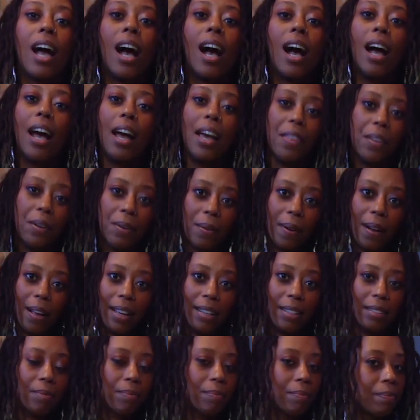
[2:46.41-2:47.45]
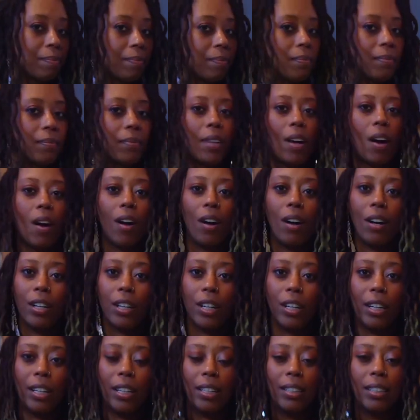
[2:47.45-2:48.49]
Either way, all
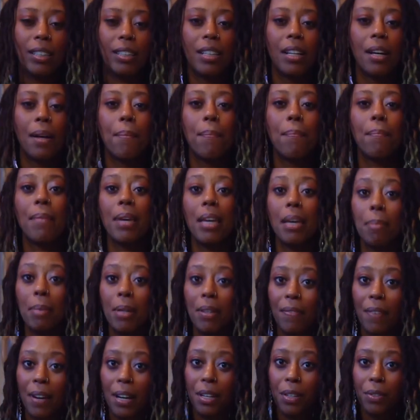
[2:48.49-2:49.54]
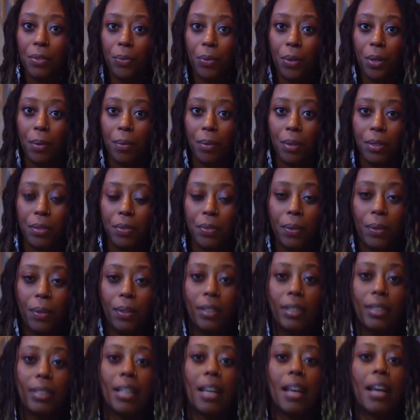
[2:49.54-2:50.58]
good. Maybe find a forward
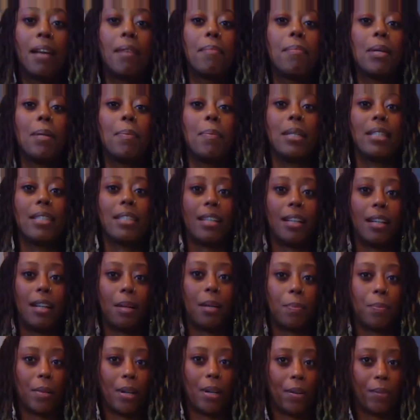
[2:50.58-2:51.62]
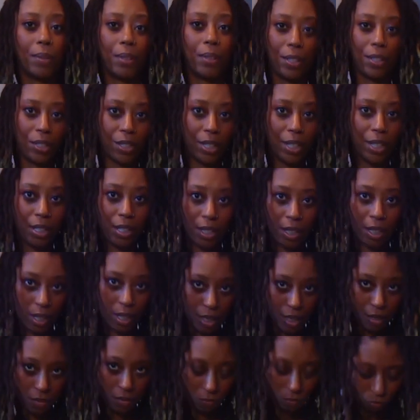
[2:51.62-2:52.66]
fold. Maybe sit upright with your chin
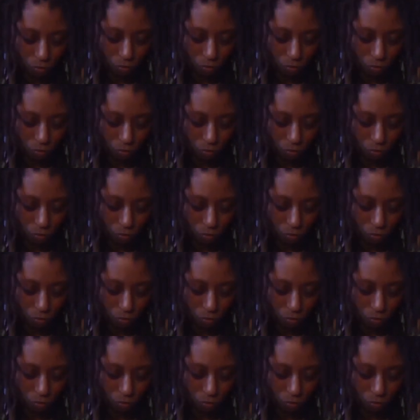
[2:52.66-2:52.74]
tucked.